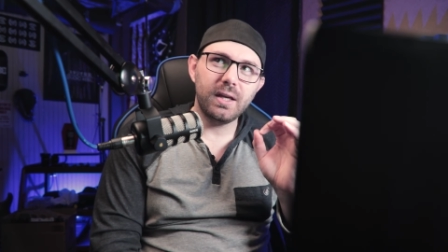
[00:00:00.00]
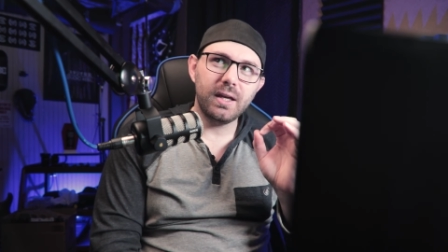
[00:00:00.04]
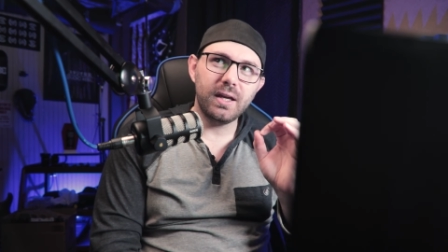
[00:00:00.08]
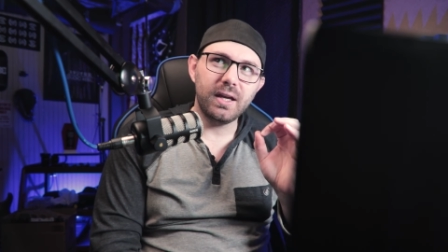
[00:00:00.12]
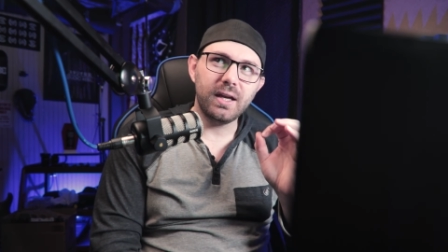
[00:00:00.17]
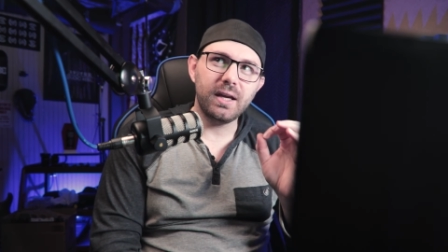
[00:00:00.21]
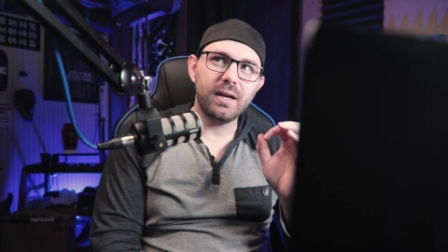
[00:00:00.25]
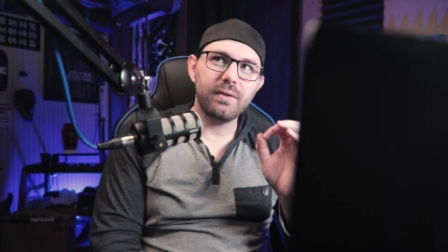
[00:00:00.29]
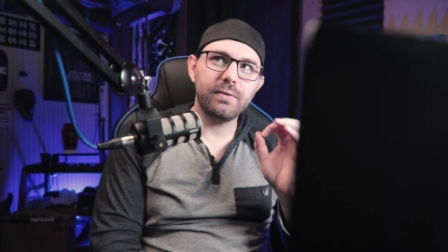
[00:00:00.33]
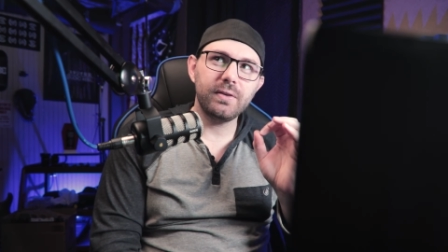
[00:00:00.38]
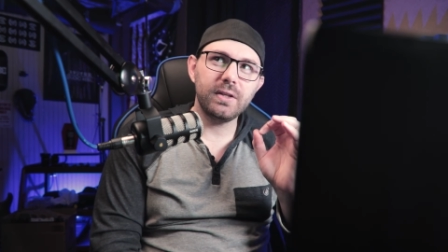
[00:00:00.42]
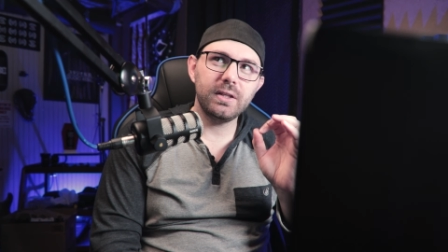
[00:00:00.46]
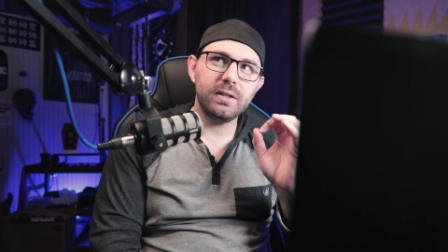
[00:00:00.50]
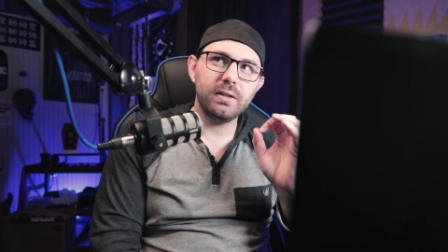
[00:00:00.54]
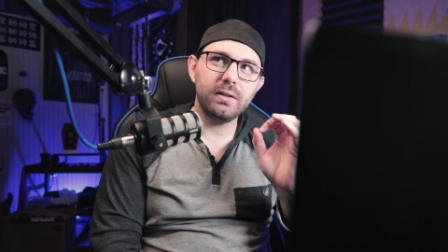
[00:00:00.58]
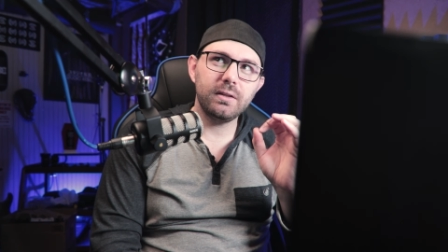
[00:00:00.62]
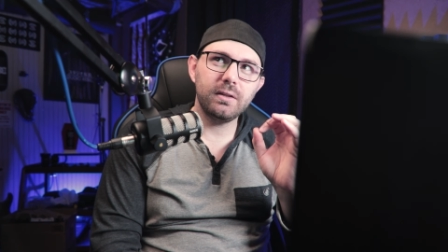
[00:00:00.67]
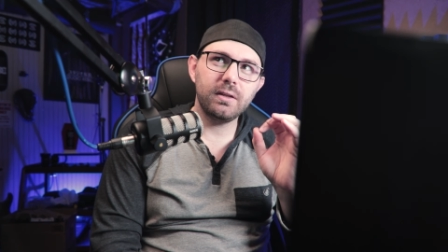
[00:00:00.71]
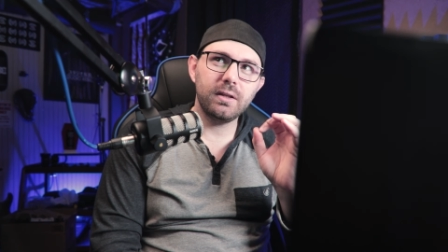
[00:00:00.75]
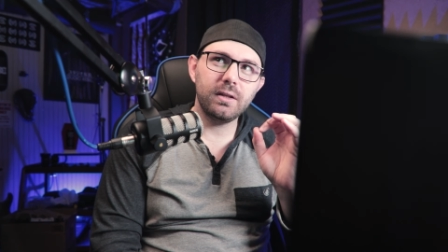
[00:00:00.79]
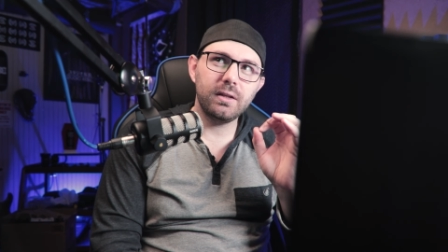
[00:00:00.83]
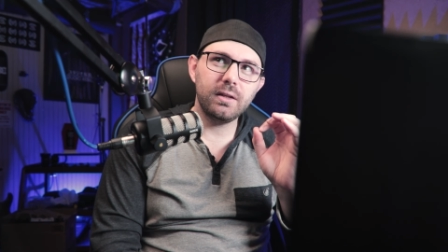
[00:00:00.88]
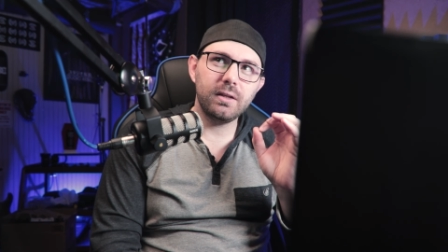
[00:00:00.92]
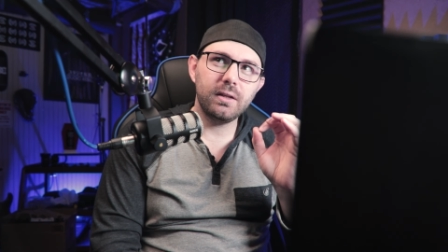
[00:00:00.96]
having
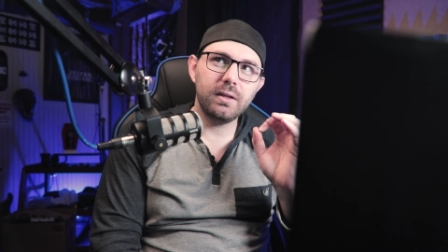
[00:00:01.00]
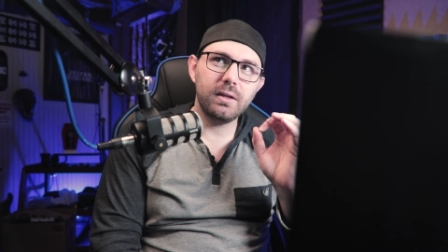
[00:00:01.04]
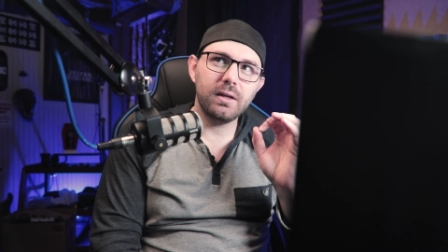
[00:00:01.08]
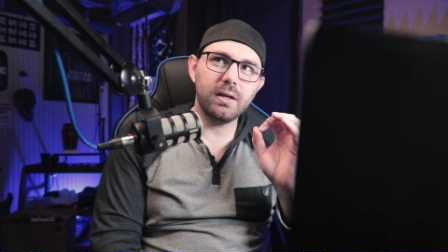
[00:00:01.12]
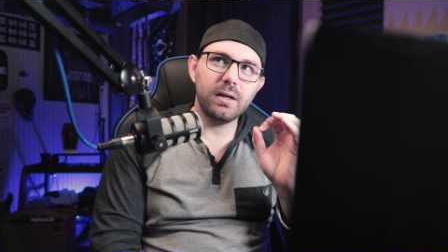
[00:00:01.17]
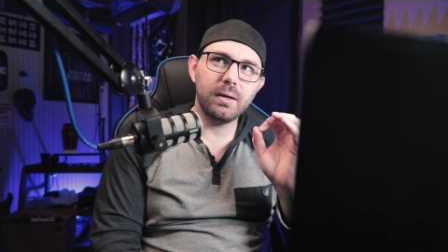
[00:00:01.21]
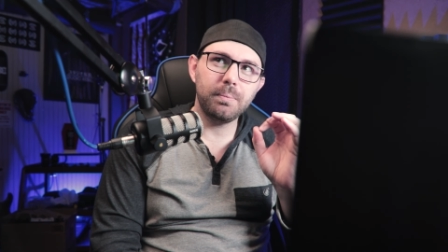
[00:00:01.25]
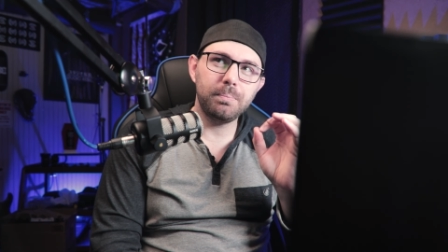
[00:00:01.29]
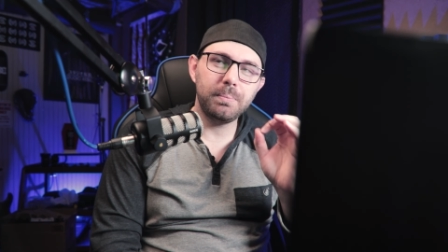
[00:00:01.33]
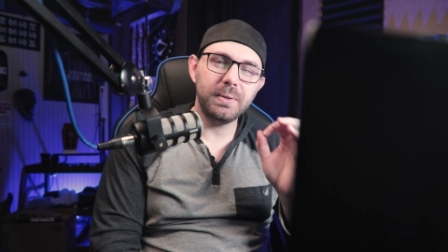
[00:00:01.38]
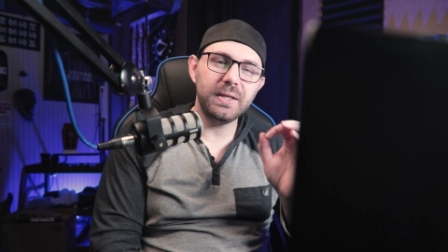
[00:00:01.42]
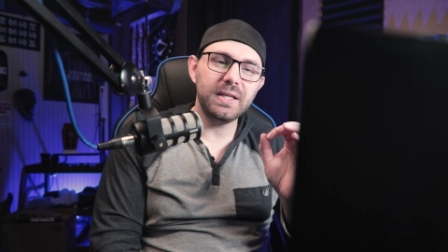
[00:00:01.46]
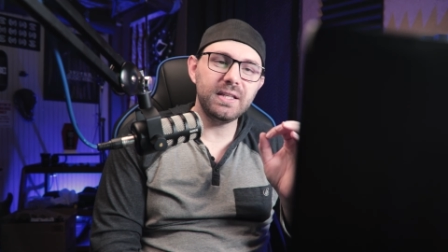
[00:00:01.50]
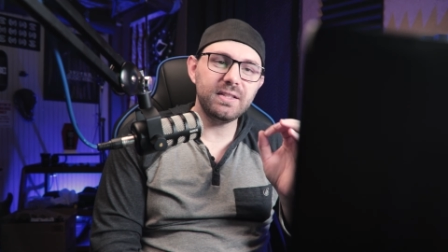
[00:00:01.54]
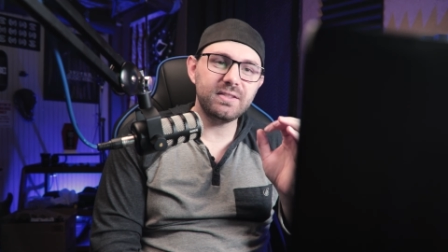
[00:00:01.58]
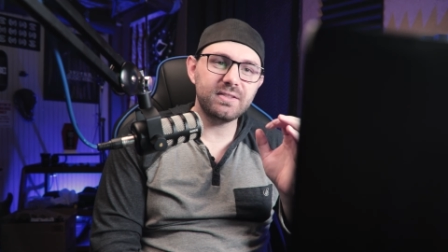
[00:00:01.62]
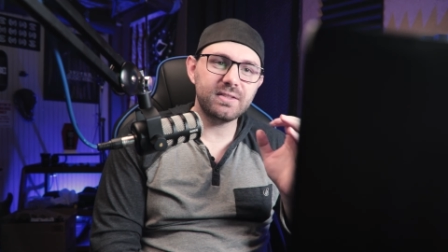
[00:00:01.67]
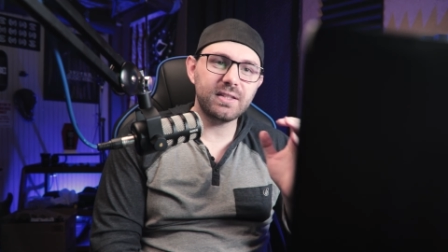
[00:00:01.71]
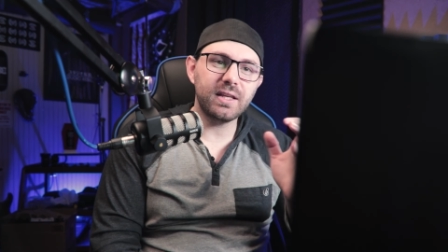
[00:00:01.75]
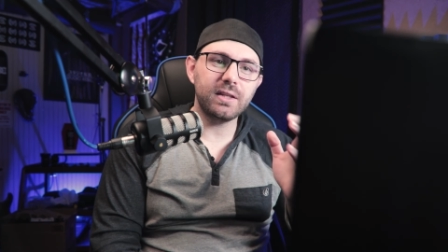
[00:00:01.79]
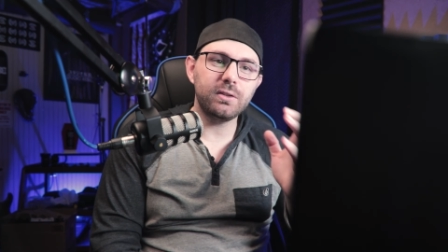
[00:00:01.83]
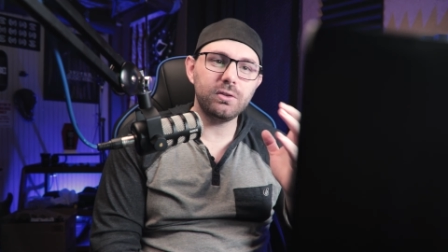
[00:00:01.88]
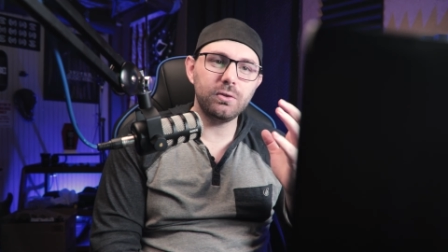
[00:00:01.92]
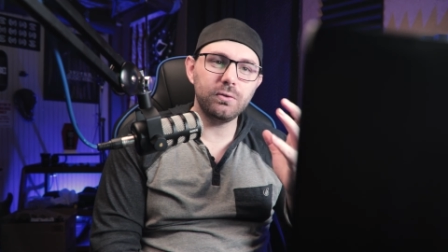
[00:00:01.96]
a
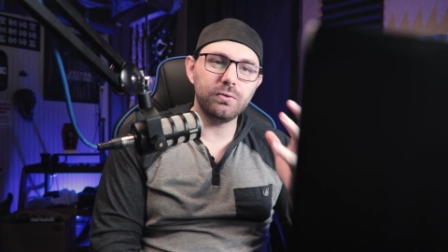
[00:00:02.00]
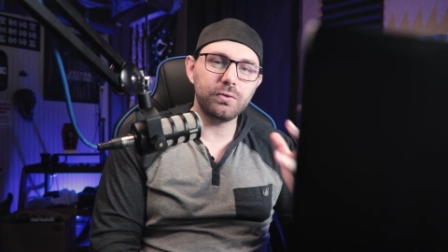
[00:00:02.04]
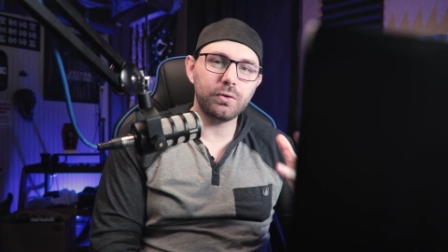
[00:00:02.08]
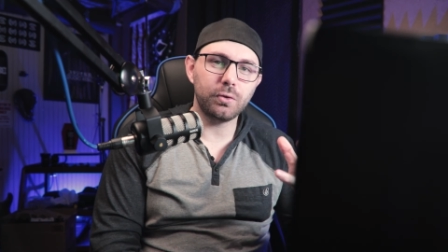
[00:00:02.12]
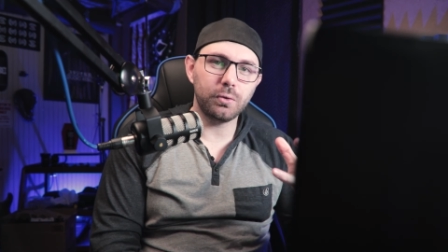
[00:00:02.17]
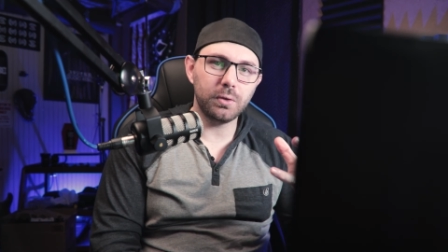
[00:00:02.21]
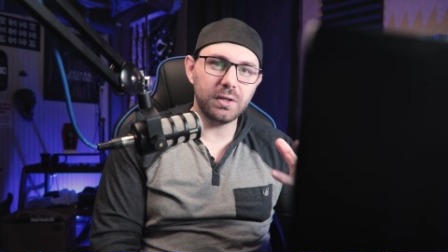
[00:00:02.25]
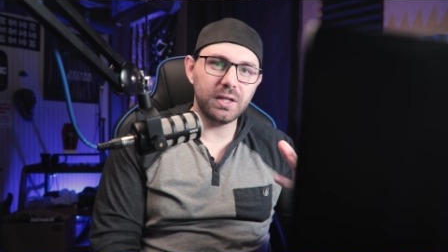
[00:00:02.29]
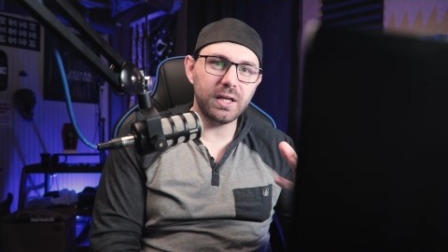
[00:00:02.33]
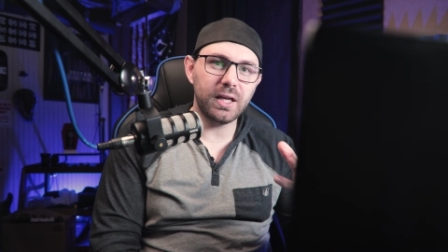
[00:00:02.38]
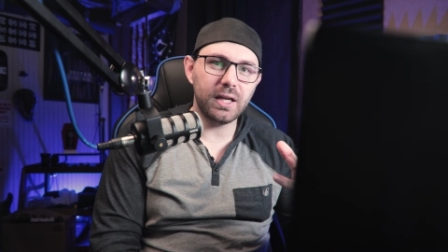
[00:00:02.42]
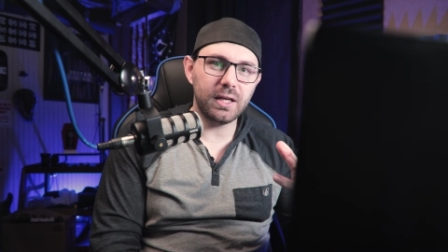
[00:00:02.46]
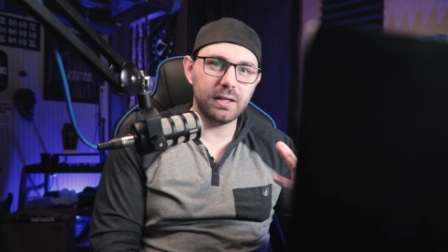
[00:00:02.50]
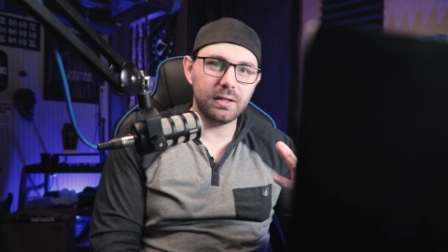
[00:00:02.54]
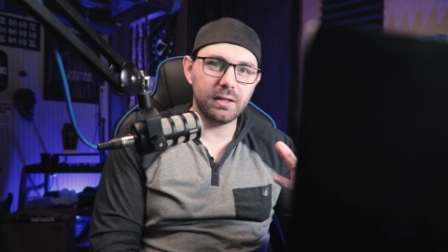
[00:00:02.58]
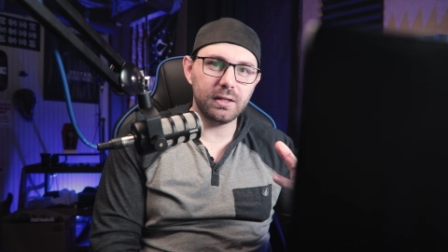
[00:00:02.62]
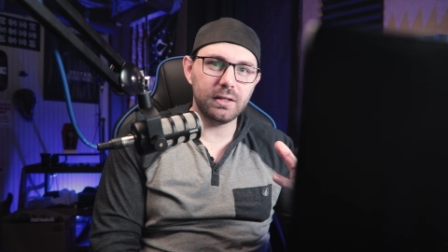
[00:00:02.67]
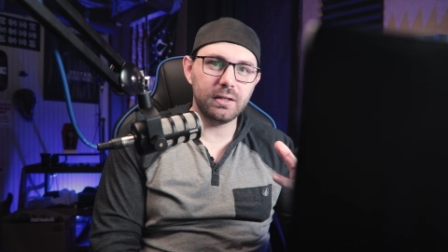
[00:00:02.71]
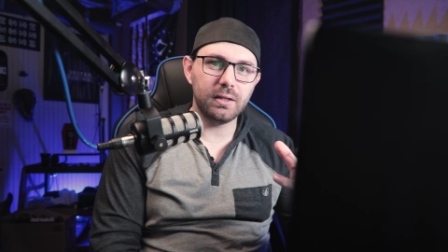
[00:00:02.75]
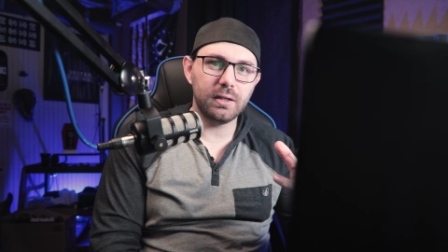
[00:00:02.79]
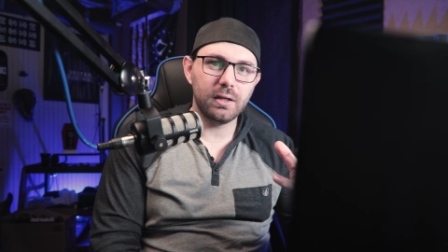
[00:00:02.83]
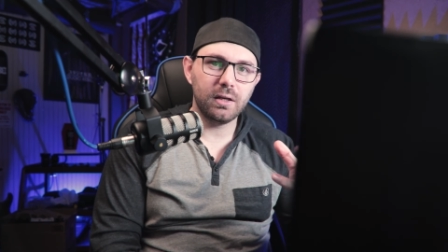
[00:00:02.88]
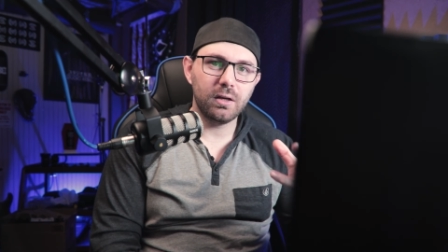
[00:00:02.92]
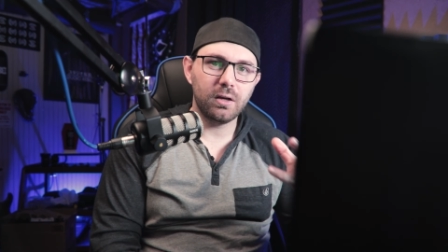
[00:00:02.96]
piece that you've
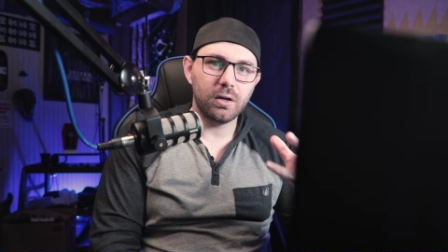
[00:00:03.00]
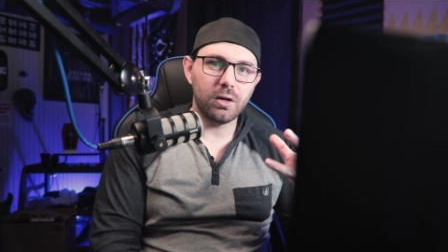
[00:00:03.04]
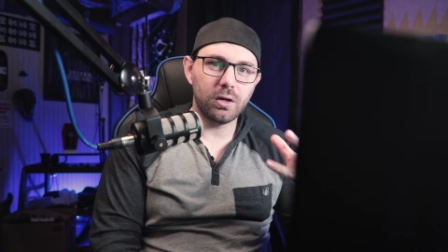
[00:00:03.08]
created